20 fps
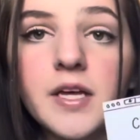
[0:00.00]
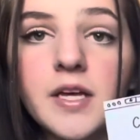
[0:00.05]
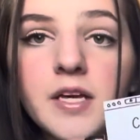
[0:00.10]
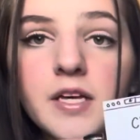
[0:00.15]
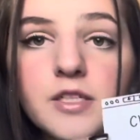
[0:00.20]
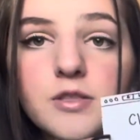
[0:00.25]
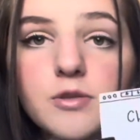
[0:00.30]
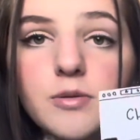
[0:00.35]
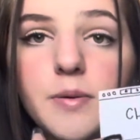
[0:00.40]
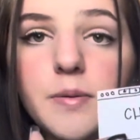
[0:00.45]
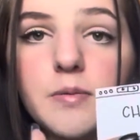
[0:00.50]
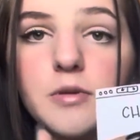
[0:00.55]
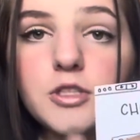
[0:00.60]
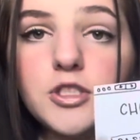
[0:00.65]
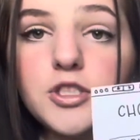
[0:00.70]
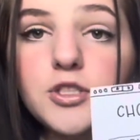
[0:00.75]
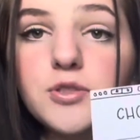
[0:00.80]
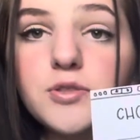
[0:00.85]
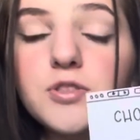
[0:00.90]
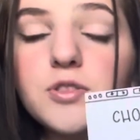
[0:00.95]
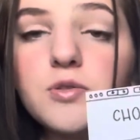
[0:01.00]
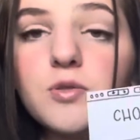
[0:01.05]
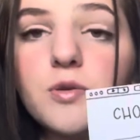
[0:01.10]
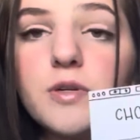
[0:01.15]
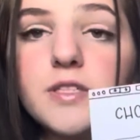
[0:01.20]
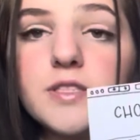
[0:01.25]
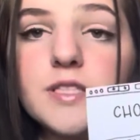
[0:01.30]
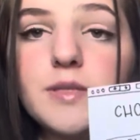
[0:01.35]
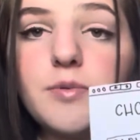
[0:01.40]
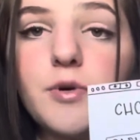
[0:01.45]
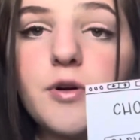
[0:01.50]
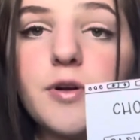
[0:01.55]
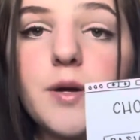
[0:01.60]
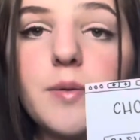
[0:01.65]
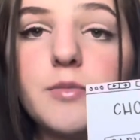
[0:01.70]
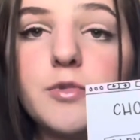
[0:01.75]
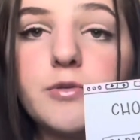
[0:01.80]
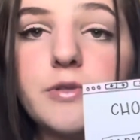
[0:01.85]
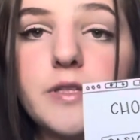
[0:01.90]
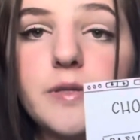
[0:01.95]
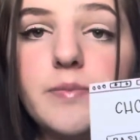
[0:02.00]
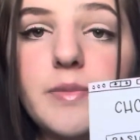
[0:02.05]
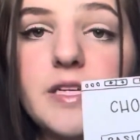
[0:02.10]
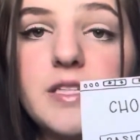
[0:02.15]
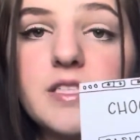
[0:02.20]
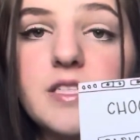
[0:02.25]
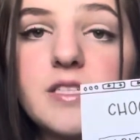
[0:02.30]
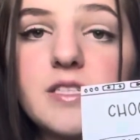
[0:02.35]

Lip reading: So we will choose your loyalty program between the basic,